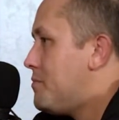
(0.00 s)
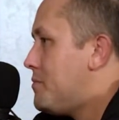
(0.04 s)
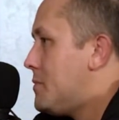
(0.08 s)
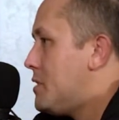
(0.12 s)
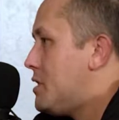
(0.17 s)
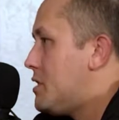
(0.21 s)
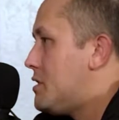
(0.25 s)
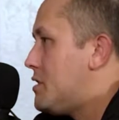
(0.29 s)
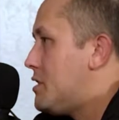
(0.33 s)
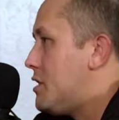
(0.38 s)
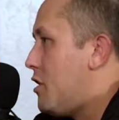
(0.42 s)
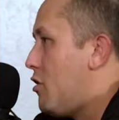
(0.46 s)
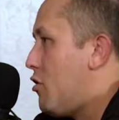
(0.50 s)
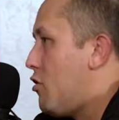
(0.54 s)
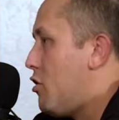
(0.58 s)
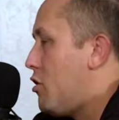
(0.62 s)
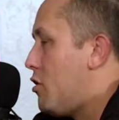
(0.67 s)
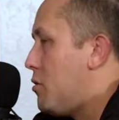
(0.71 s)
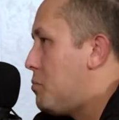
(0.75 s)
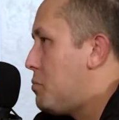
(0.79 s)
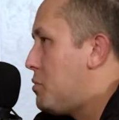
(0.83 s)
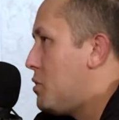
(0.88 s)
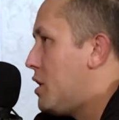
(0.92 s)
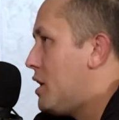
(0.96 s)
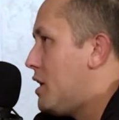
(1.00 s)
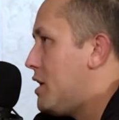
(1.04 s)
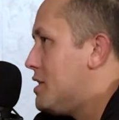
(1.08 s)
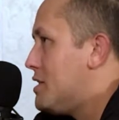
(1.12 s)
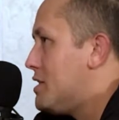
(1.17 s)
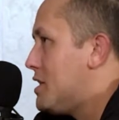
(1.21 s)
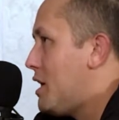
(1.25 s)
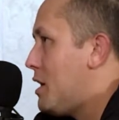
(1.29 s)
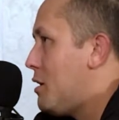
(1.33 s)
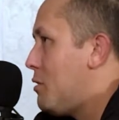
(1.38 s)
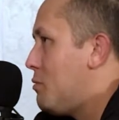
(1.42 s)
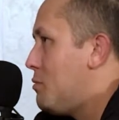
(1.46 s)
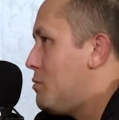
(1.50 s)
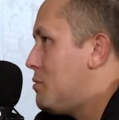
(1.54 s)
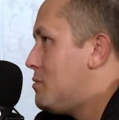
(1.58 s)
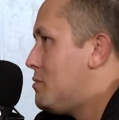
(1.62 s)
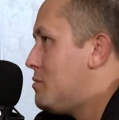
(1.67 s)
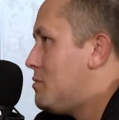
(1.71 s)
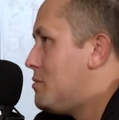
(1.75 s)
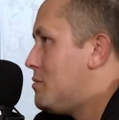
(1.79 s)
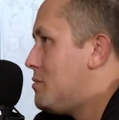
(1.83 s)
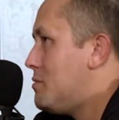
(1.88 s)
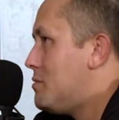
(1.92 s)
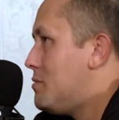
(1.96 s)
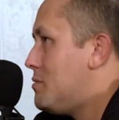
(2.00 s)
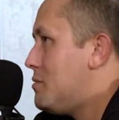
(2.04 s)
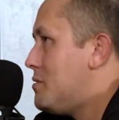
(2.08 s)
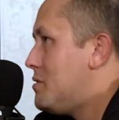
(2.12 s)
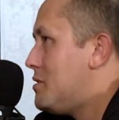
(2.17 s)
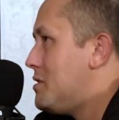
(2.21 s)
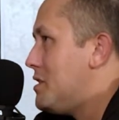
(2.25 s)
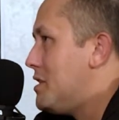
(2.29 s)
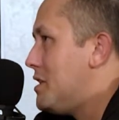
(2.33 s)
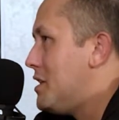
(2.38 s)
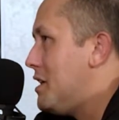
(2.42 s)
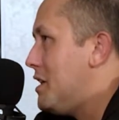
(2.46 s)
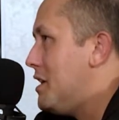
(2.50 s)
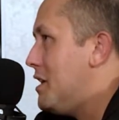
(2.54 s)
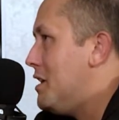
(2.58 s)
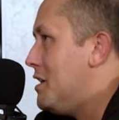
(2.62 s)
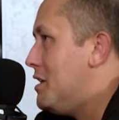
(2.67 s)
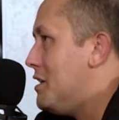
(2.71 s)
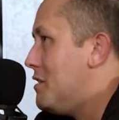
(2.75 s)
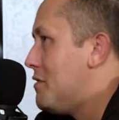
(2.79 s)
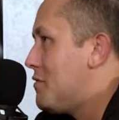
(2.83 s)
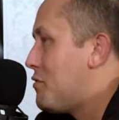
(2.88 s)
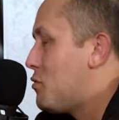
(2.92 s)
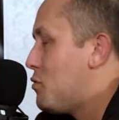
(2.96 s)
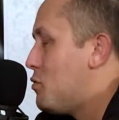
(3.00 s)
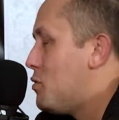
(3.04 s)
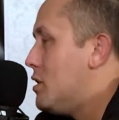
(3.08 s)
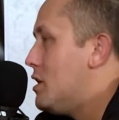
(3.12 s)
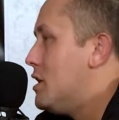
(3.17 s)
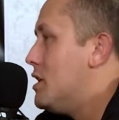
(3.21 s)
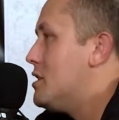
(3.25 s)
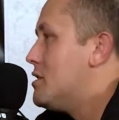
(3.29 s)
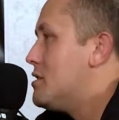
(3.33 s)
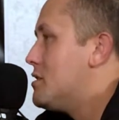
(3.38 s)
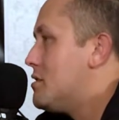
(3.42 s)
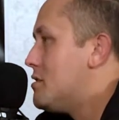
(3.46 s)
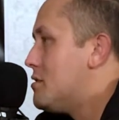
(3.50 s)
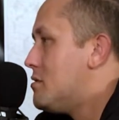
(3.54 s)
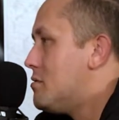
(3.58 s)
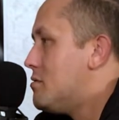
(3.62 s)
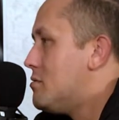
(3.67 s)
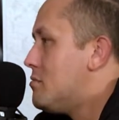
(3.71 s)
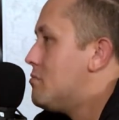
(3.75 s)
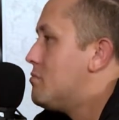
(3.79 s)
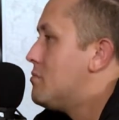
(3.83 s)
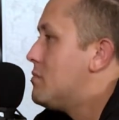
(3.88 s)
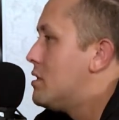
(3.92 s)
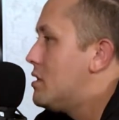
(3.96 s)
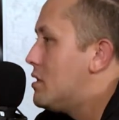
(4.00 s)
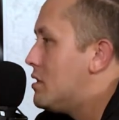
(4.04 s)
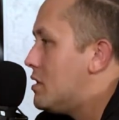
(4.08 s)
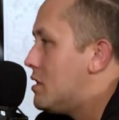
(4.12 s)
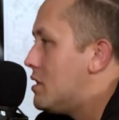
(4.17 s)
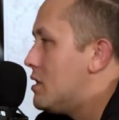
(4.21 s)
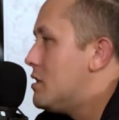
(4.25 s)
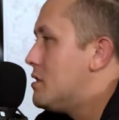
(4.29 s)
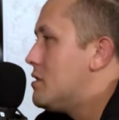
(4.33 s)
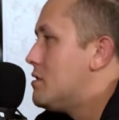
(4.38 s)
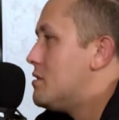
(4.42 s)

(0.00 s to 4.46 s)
scenario plays out in different ways. All right.